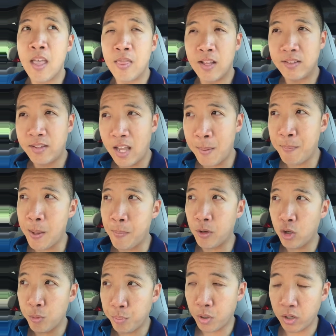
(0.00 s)
The 10 people
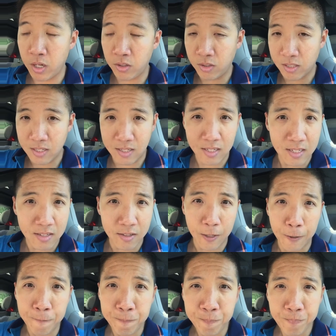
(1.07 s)
you put into the
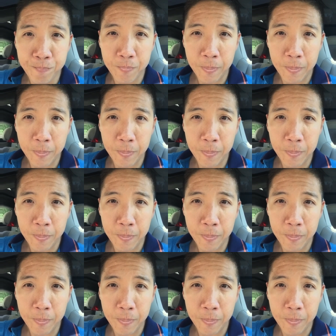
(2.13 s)
system,